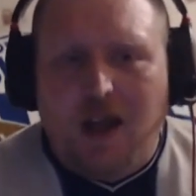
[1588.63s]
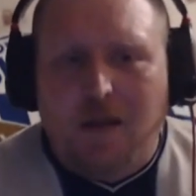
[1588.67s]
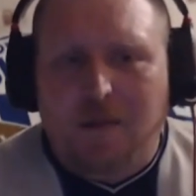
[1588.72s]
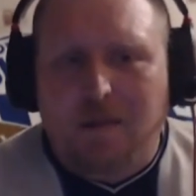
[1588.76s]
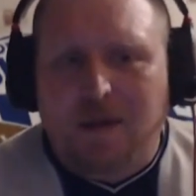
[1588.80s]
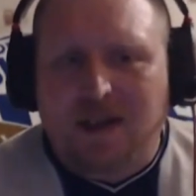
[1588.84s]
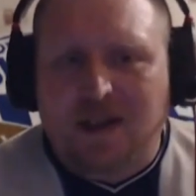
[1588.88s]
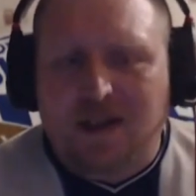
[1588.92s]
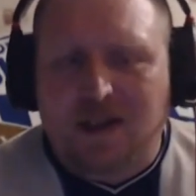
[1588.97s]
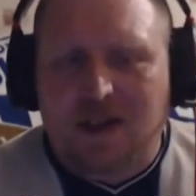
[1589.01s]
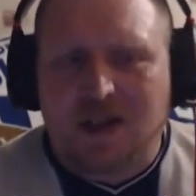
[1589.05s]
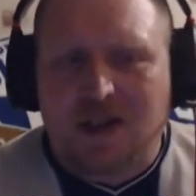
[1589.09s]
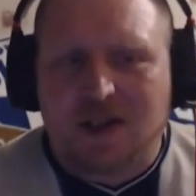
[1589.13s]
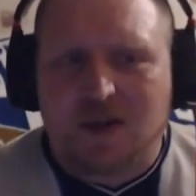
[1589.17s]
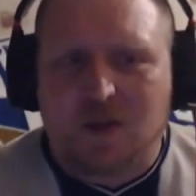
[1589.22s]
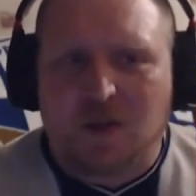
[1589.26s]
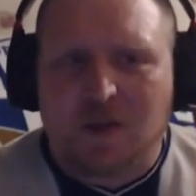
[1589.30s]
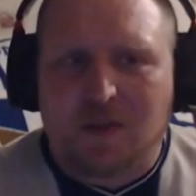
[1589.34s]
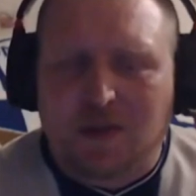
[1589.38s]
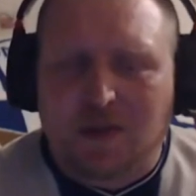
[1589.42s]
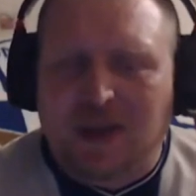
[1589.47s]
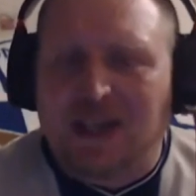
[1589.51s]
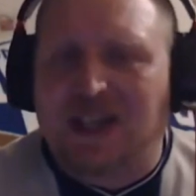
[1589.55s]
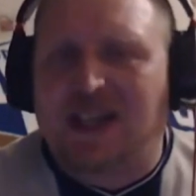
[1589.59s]
because we
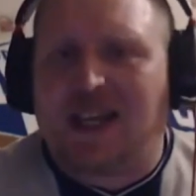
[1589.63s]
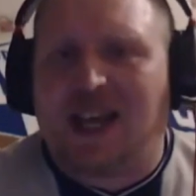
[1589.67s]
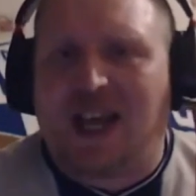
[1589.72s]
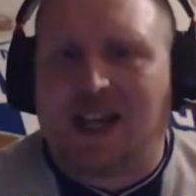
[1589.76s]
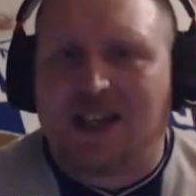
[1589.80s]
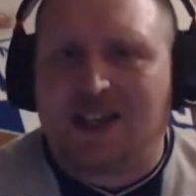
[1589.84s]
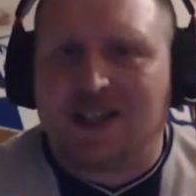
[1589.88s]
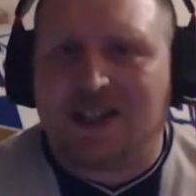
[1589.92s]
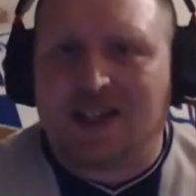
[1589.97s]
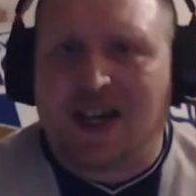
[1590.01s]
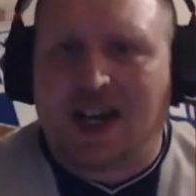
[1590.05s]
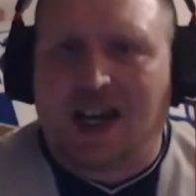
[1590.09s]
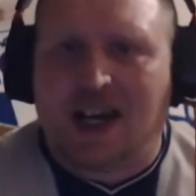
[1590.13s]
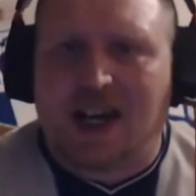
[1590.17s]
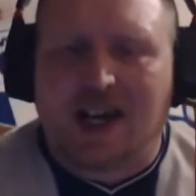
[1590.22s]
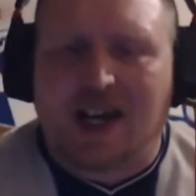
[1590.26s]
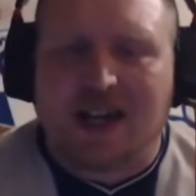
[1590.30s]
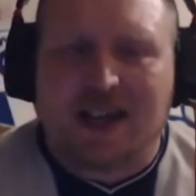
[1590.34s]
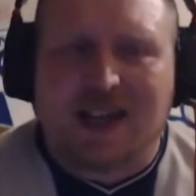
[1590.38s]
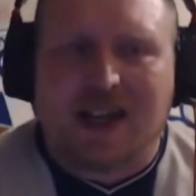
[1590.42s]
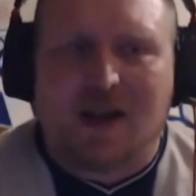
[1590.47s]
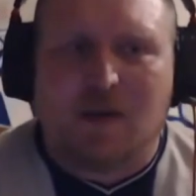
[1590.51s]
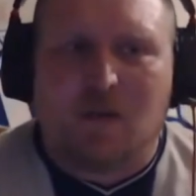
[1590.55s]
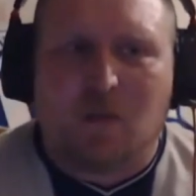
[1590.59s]
beat Canada
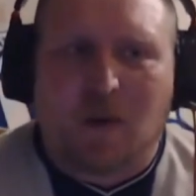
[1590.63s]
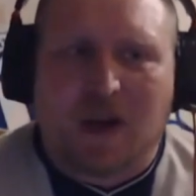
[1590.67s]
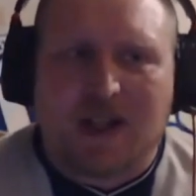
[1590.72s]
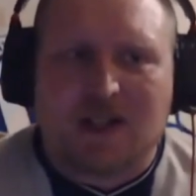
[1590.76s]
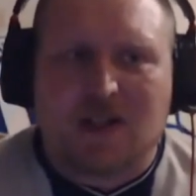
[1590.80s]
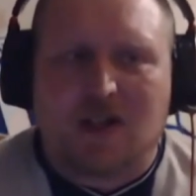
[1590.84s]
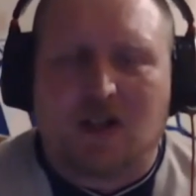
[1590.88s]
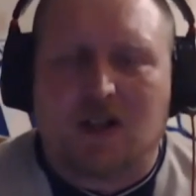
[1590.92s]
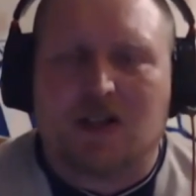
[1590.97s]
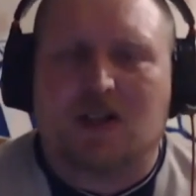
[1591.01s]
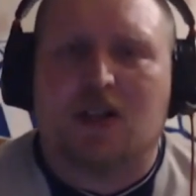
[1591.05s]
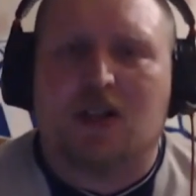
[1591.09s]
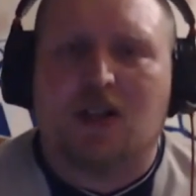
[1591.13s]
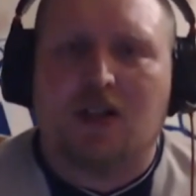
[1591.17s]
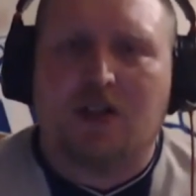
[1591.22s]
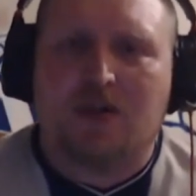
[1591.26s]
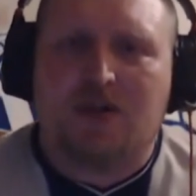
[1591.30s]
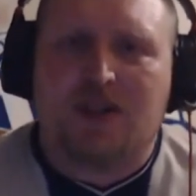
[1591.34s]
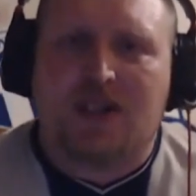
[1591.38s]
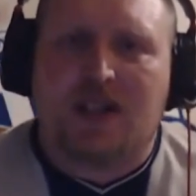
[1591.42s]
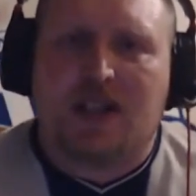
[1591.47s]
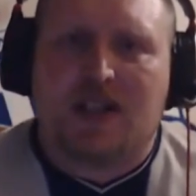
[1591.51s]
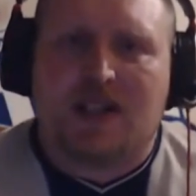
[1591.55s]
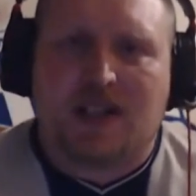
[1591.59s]
and then went on to
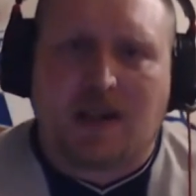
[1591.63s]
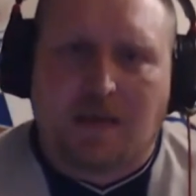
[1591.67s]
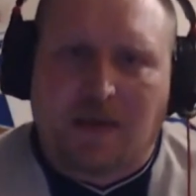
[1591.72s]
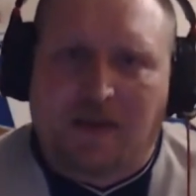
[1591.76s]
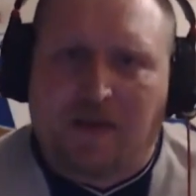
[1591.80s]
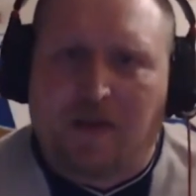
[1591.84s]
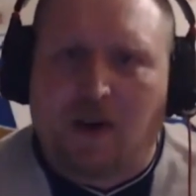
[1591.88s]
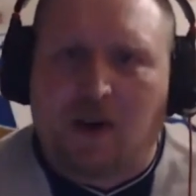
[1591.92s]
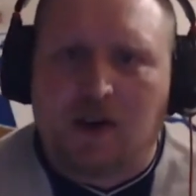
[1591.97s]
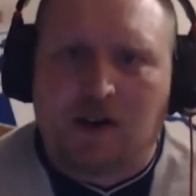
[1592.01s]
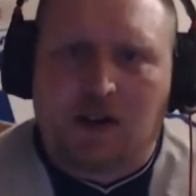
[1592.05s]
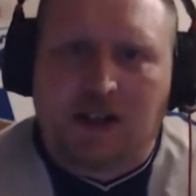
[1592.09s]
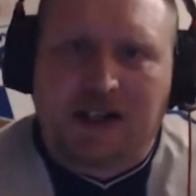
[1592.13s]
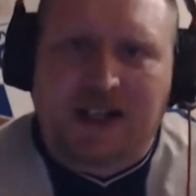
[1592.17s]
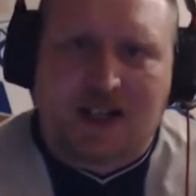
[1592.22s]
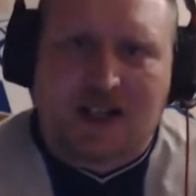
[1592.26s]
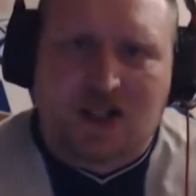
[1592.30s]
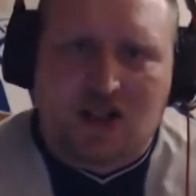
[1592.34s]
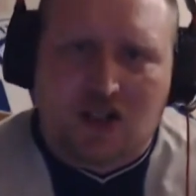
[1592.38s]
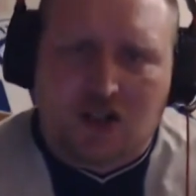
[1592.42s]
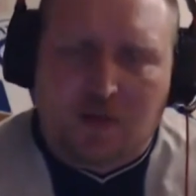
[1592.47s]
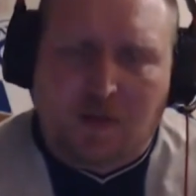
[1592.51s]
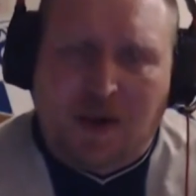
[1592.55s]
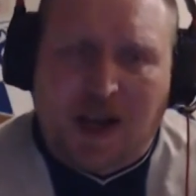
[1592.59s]
lose in the semi-final
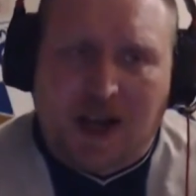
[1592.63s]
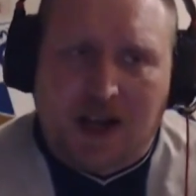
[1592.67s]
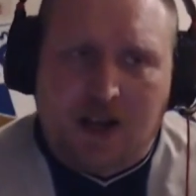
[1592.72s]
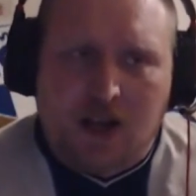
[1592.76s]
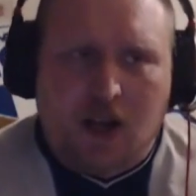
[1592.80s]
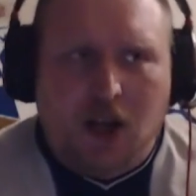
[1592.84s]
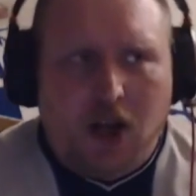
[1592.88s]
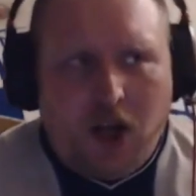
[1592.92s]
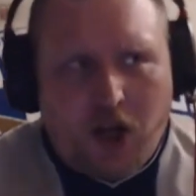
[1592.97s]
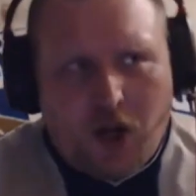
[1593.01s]
against Japan,